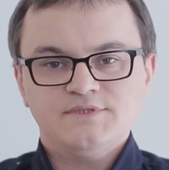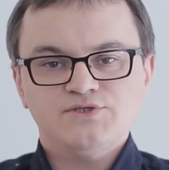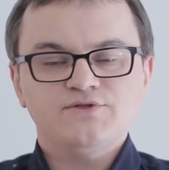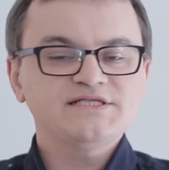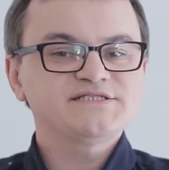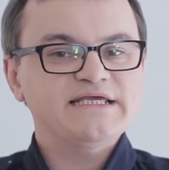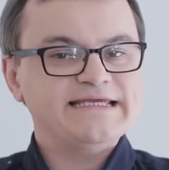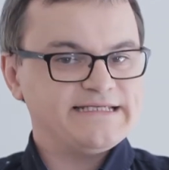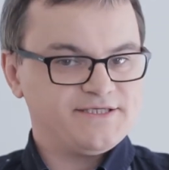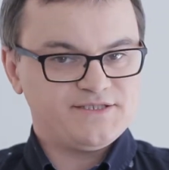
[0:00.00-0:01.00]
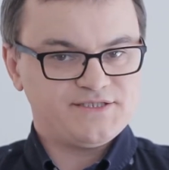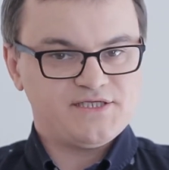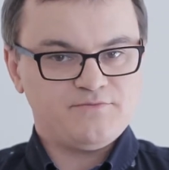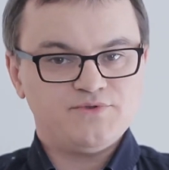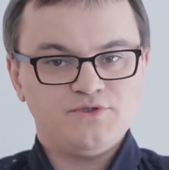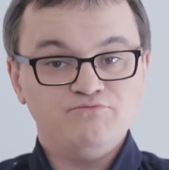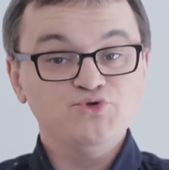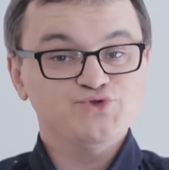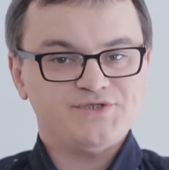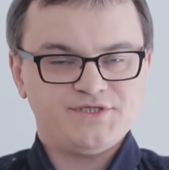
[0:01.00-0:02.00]
So let's take another example,
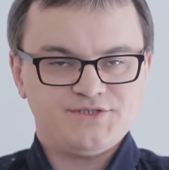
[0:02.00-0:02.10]
music